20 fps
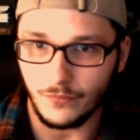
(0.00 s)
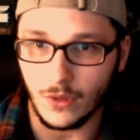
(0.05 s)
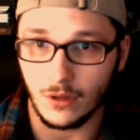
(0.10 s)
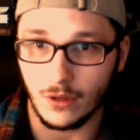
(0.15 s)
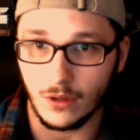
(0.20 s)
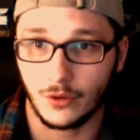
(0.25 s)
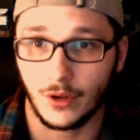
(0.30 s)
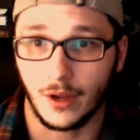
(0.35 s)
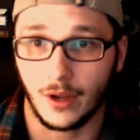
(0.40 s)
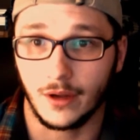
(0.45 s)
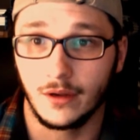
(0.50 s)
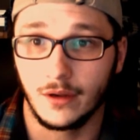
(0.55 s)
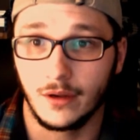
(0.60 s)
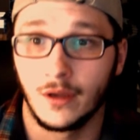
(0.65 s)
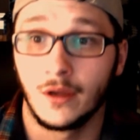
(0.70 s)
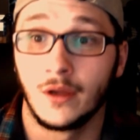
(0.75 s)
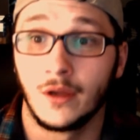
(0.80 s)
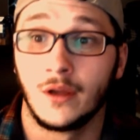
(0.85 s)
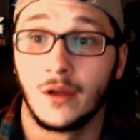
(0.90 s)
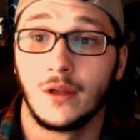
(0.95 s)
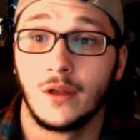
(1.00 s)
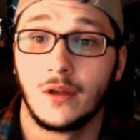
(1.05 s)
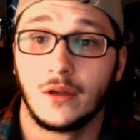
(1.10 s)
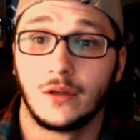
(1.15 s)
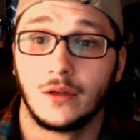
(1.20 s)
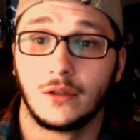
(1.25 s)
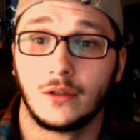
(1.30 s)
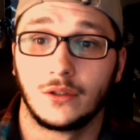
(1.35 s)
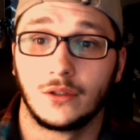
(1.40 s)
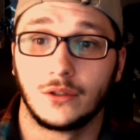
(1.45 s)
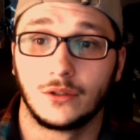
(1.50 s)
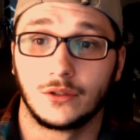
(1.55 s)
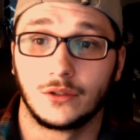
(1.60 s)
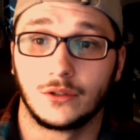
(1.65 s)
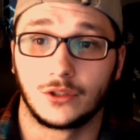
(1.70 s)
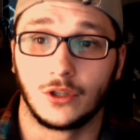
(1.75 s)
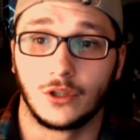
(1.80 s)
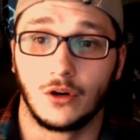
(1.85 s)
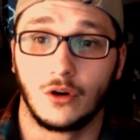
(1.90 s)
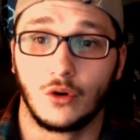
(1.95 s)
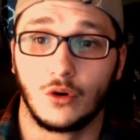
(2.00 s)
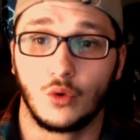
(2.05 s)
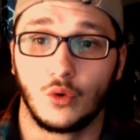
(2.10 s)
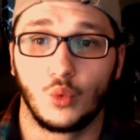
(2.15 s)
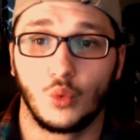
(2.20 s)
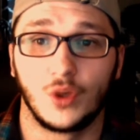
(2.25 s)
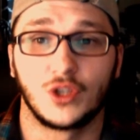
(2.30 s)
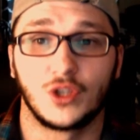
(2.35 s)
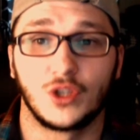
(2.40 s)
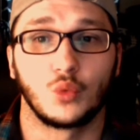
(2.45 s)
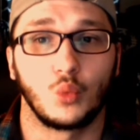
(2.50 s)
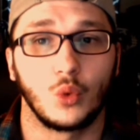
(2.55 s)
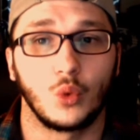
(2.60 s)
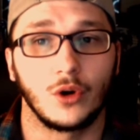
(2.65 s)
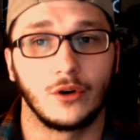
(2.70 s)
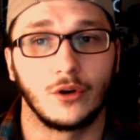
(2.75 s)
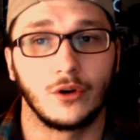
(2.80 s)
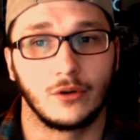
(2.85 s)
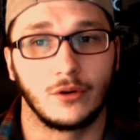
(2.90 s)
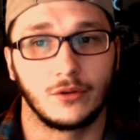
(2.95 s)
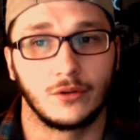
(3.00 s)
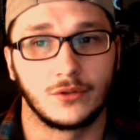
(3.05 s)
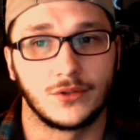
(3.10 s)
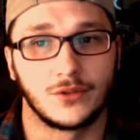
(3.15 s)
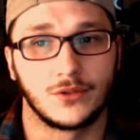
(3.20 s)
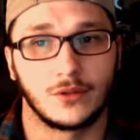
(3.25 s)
Okay? So which words